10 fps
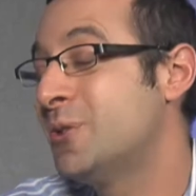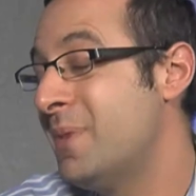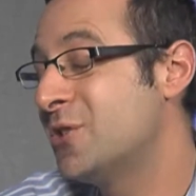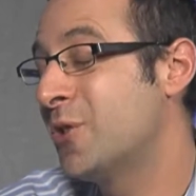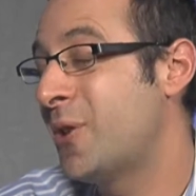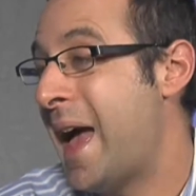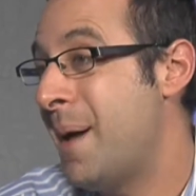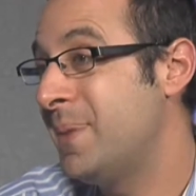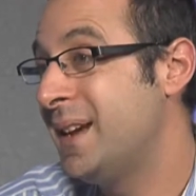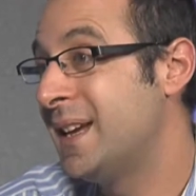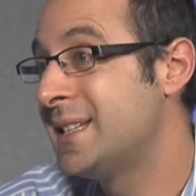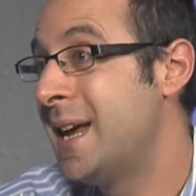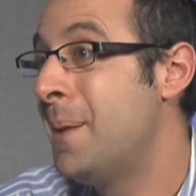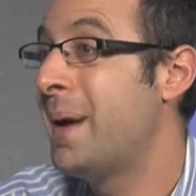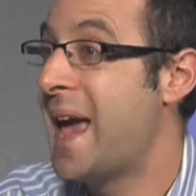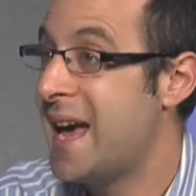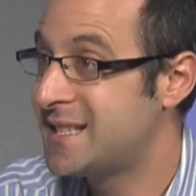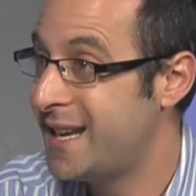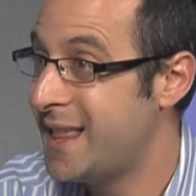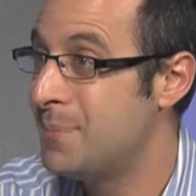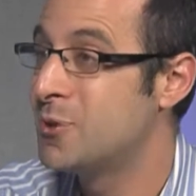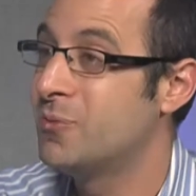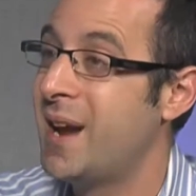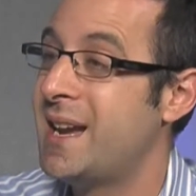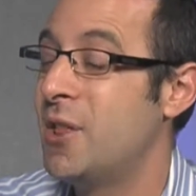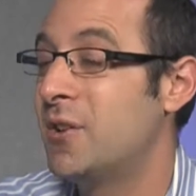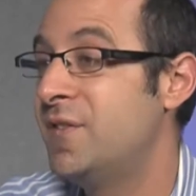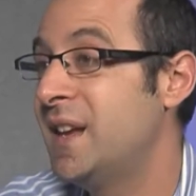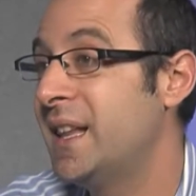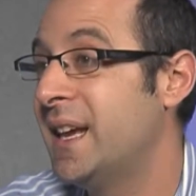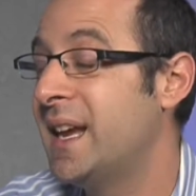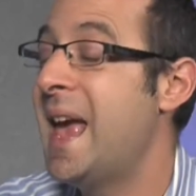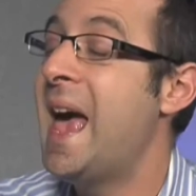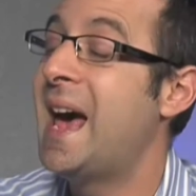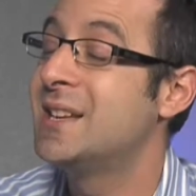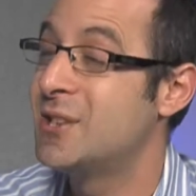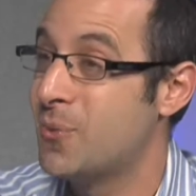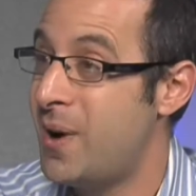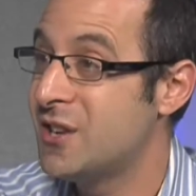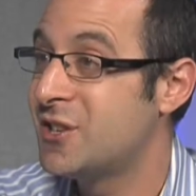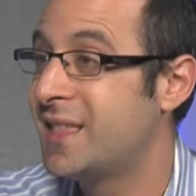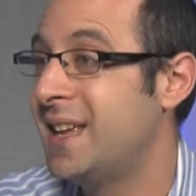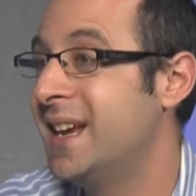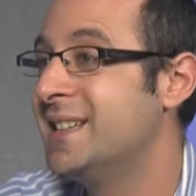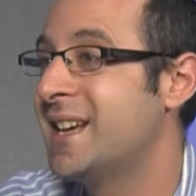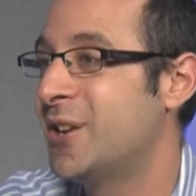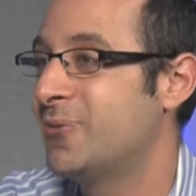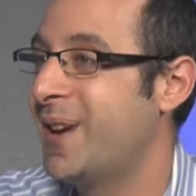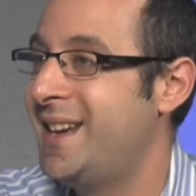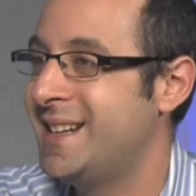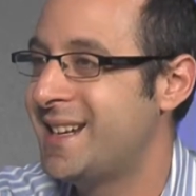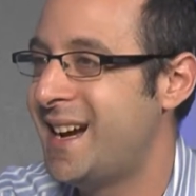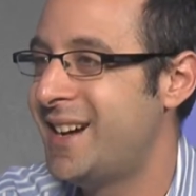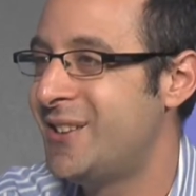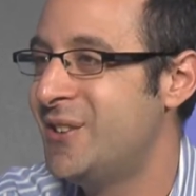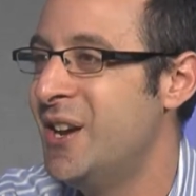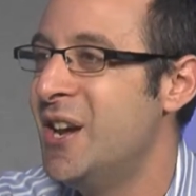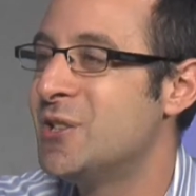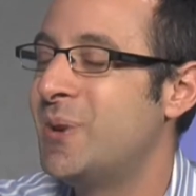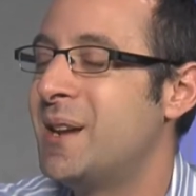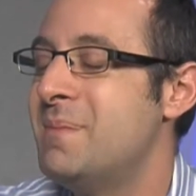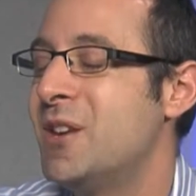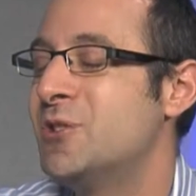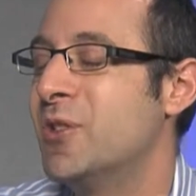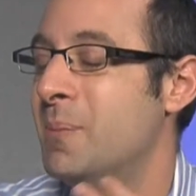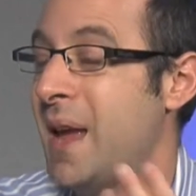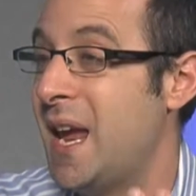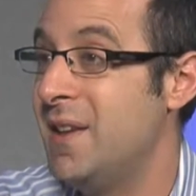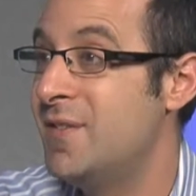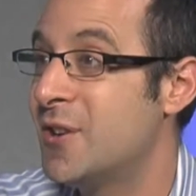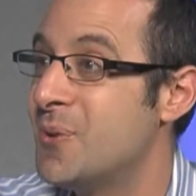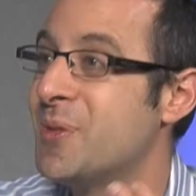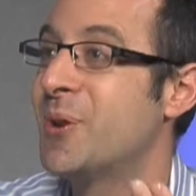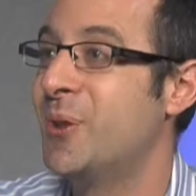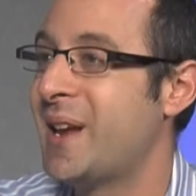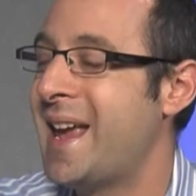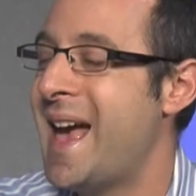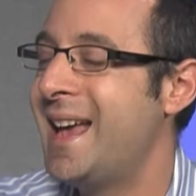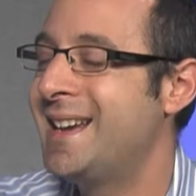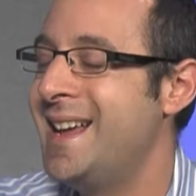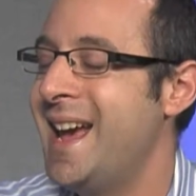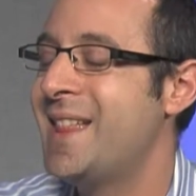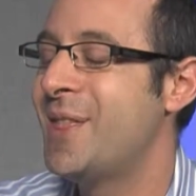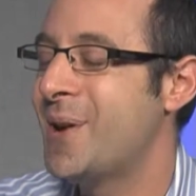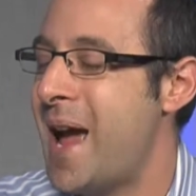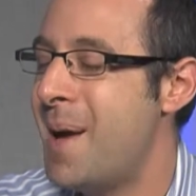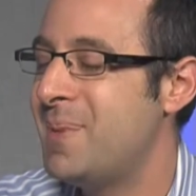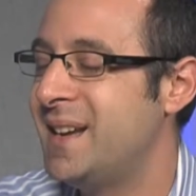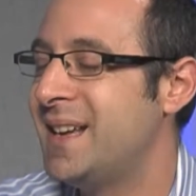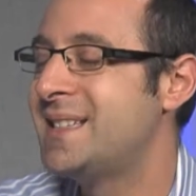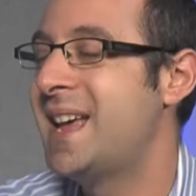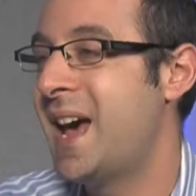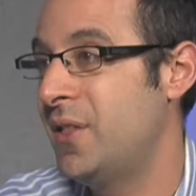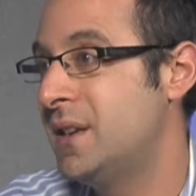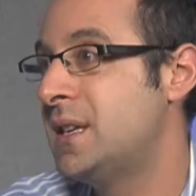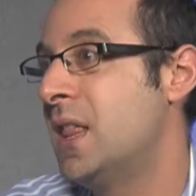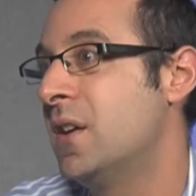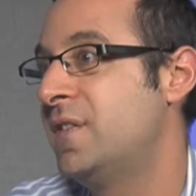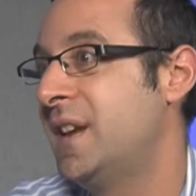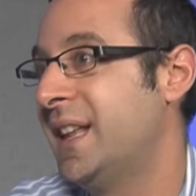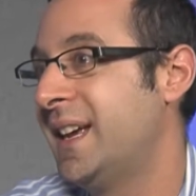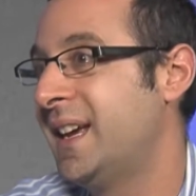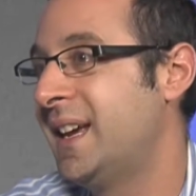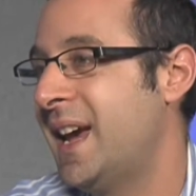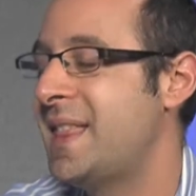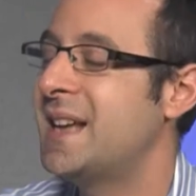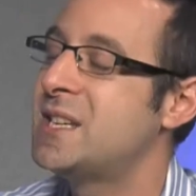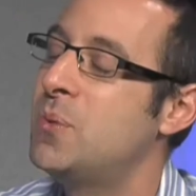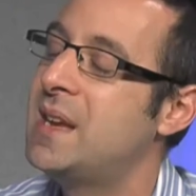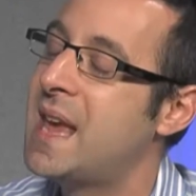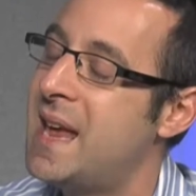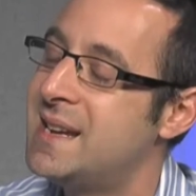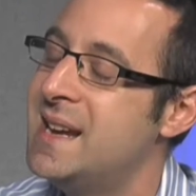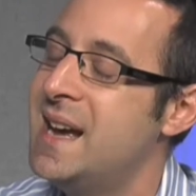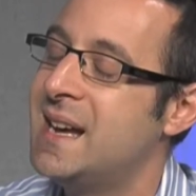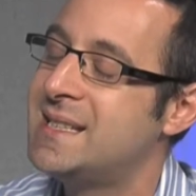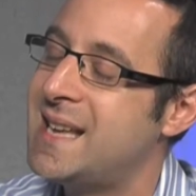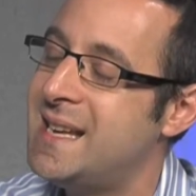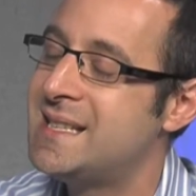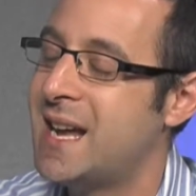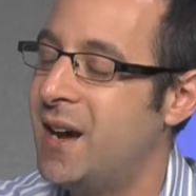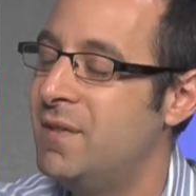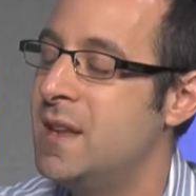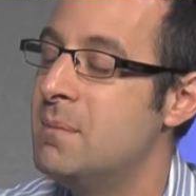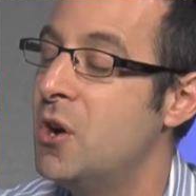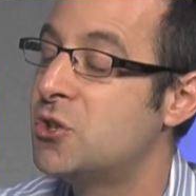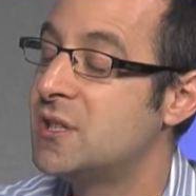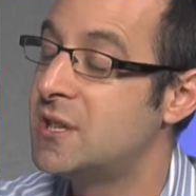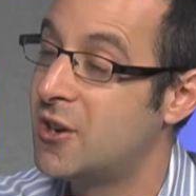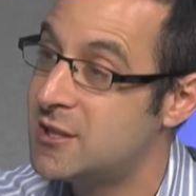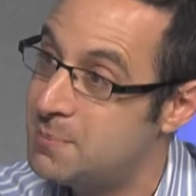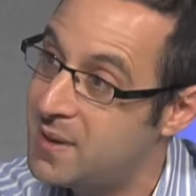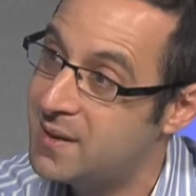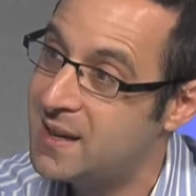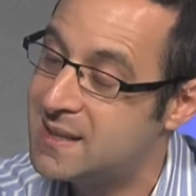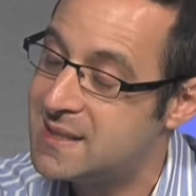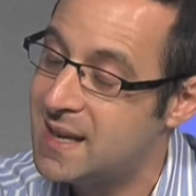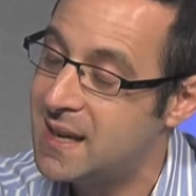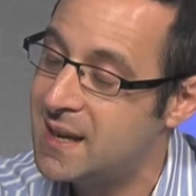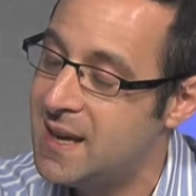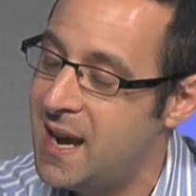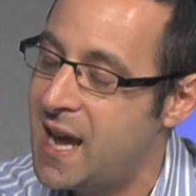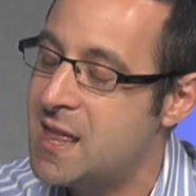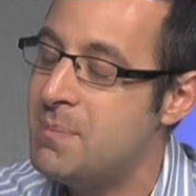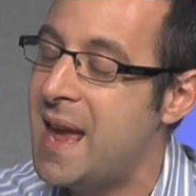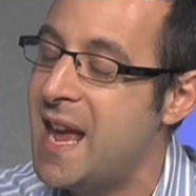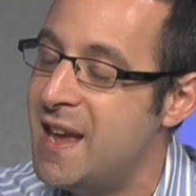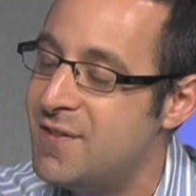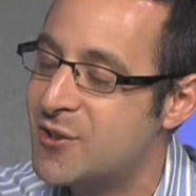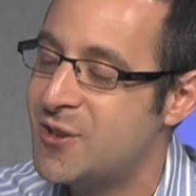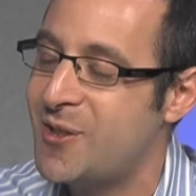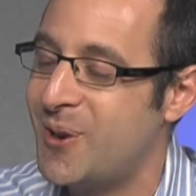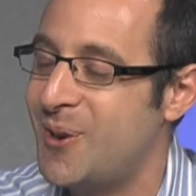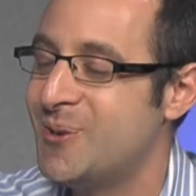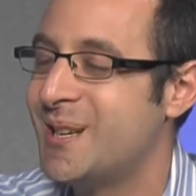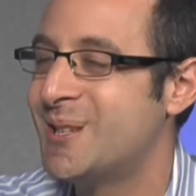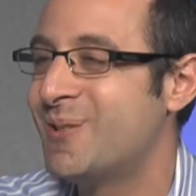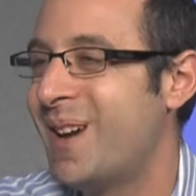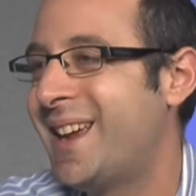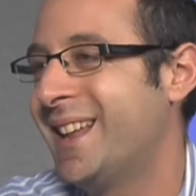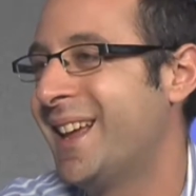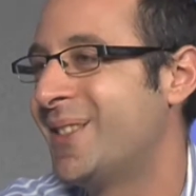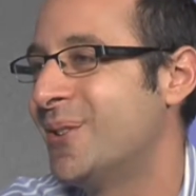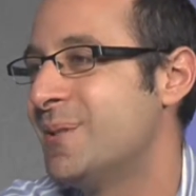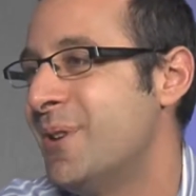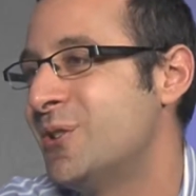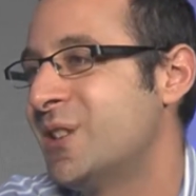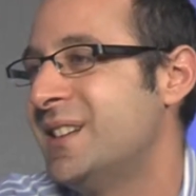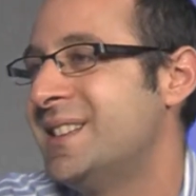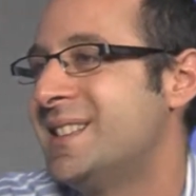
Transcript: measure their happiness by asking them to rate how they're feeling as they're watching things on a rating dial. So we can measure their behavior, what they're looking at, and then their happiness, how they say they're feeling. And that's how we get a sense of the emotions they're experiencing and the behaviors that they're using to regulate those emotions.